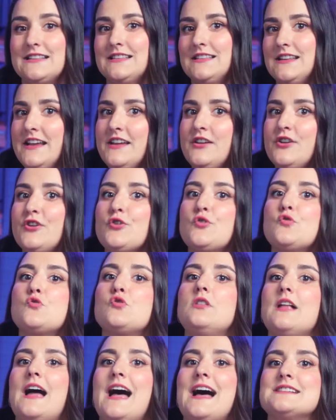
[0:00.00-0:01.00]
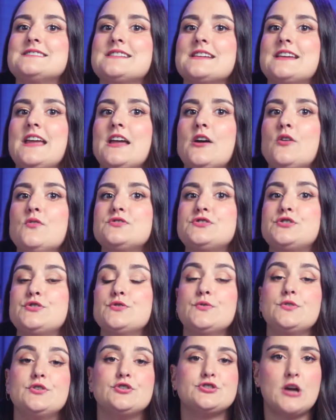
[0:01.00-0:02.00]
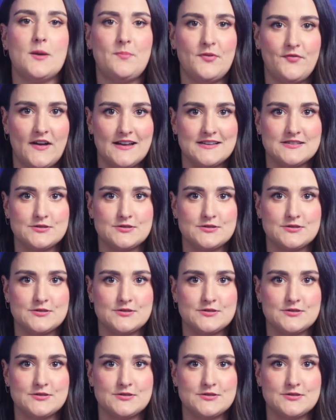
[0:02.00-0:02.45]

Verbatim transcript: Link your Google Ads account to your Shopify